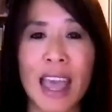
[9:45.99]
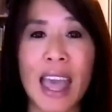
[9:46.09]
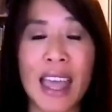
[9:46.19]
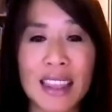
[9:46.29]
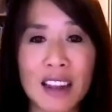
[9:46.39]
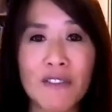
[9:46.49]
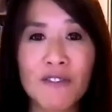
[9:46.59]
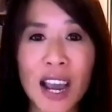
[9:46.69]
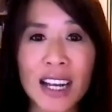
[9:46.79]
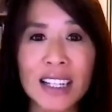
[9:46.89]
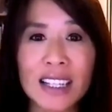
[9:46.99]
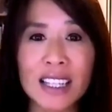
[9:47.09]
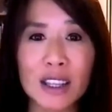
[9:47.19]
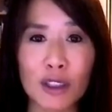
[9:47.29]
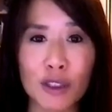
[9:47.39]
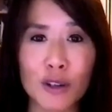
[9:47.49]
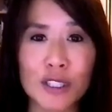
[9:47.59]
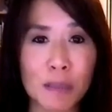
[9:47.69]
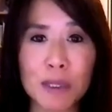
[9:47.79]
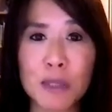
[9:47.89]
And then finally, the third
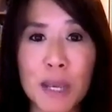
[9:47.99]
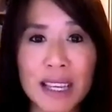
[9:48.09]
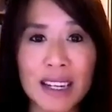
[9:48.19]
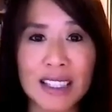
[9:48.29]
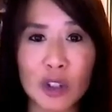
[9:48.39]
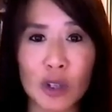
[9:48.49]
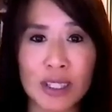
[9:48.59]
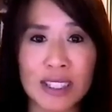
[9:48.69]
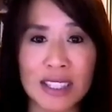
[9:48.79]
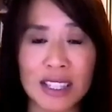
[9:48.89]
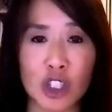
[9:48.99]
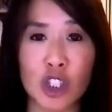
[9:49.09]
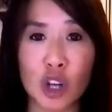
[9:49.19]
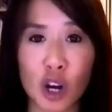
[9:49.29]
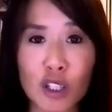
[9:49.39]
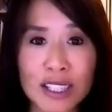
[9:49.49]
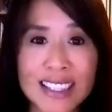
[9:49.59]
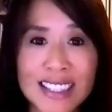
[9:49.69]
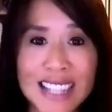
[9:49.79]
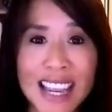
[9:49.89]
step, speak it into existence. Start to
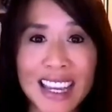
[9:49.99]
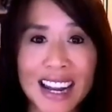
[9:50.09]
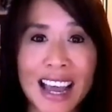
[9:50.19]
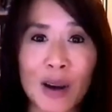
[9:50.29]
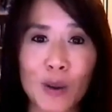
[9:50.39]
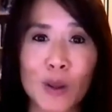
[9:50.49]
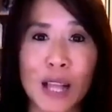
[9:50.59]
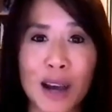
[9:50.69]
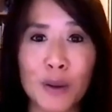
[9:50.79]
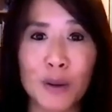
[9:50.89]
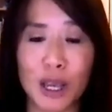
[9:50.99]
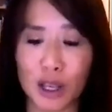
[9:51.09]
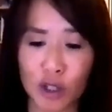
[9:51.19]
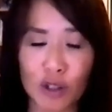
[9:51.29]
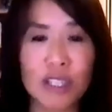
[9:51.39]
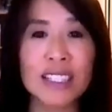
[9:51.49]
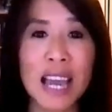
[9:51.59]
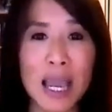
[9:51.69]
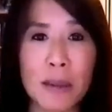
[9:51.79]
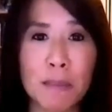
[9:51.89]
say it out loud. Start to
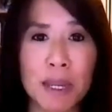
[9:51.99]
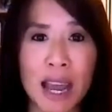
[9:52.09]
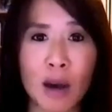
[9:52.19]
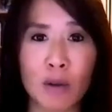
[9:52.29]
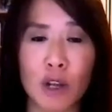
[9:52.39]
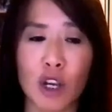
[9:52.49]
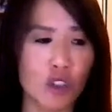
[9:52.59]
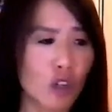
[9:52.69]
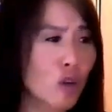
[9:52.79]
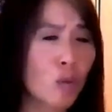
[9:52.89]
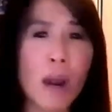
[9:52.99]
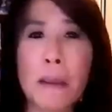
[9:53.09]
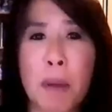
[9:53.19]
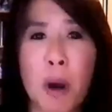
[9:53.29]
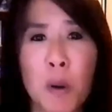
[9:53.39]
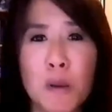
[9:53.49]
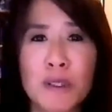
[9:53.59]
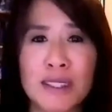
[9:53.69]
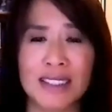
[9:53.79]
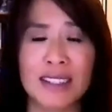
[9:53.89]
type it out. Start to write
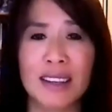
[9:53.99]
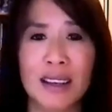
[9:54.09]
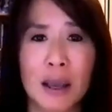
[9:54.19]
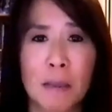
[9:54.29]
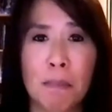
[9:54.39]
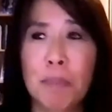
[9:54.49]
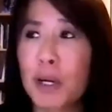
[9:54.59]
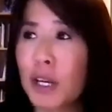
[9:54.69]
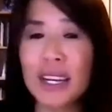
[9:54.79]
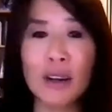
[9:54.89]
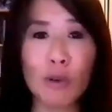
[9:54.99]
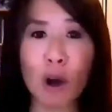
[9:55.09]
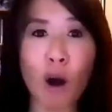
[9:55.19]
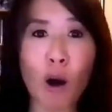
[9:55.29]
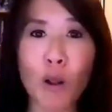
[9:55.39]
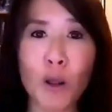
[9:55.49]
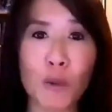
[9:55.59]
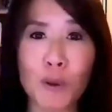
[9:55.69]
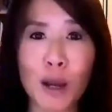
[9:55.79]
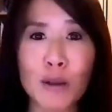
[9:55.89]
Post-its. Put it all
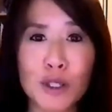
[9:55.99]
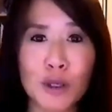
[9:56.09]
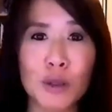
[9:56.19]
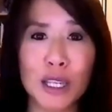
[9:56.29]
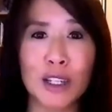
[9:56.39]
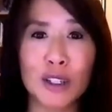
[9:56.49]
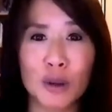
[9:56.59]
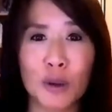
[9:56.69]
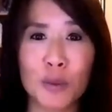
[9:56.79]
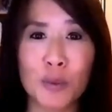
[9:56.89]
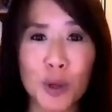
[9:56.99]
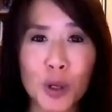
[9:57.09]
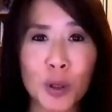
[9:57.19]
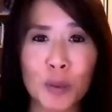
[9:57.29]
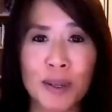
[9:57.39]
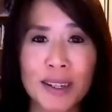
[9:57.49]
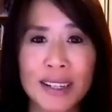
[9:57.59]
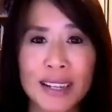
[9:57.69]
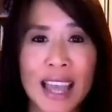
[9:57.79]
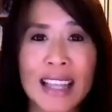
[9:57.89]
around you in your room
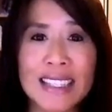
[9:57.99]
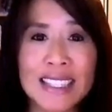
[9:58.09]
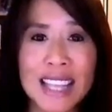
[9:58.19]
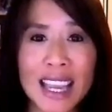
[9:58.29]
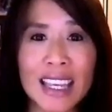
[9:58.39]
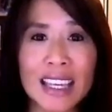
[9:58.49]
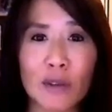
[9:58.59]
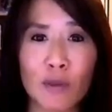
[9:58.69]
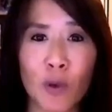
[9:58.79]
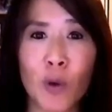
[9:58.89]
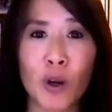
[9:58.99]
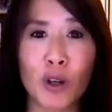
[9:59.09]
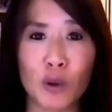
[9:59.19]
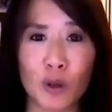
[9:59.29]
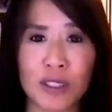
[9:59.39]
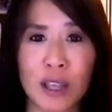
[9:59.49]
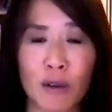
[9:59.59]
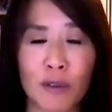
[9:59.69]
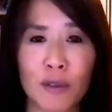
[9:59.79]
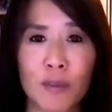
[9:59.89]
and saying it for yourself.